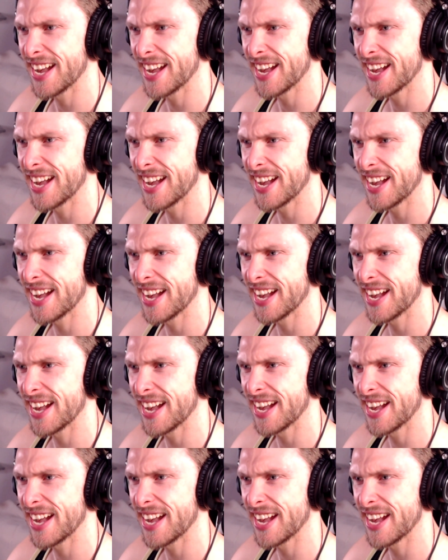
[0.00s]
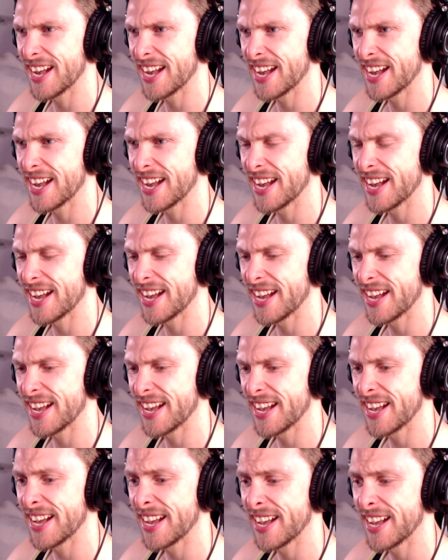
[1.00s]

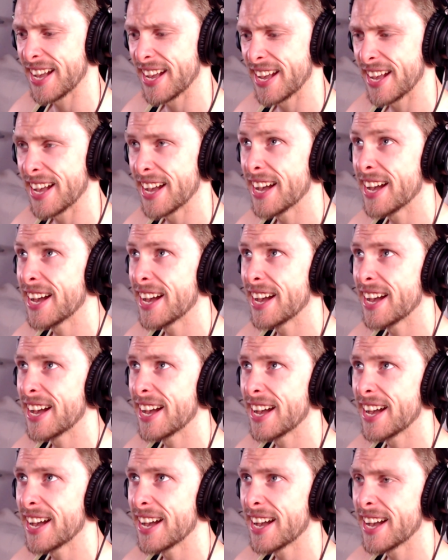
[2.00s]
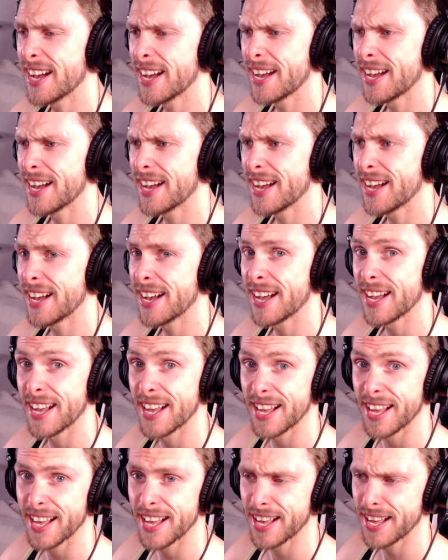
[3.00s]

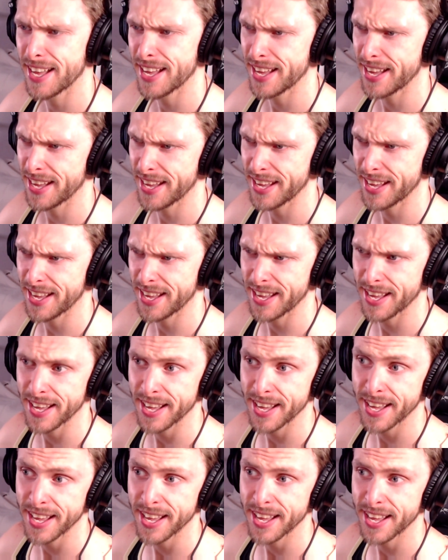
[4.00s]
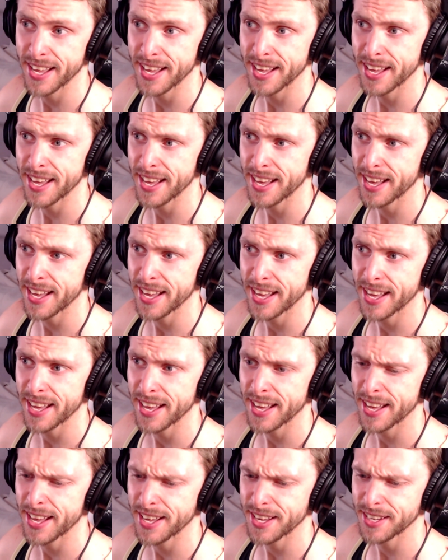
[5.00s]

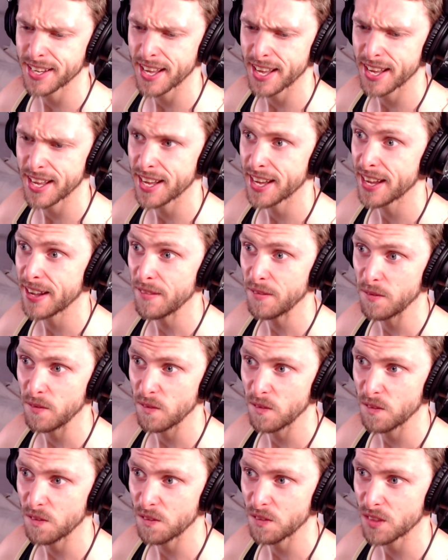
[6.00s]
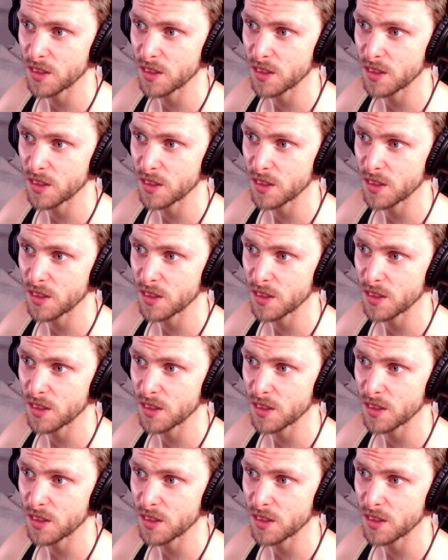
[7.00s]
(silence)